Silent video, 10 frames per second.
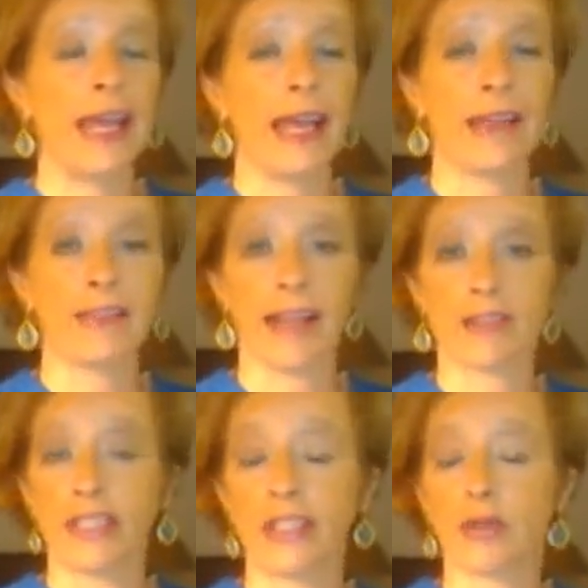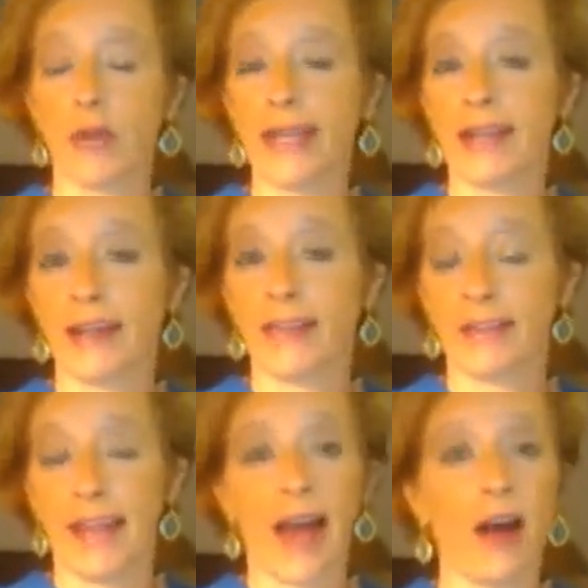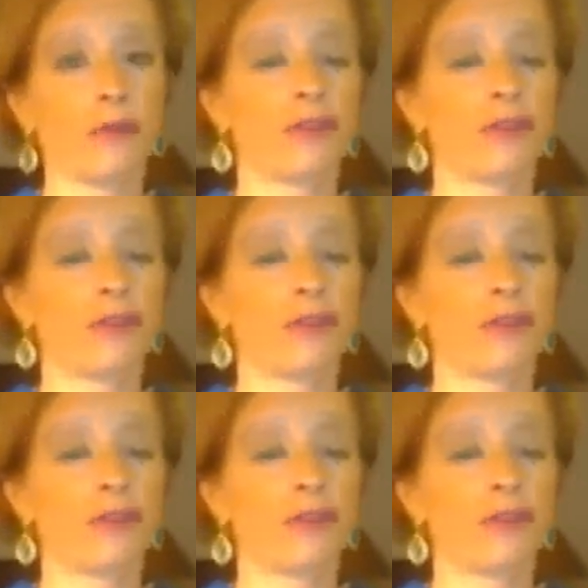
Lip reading: is actually traded on the Dow,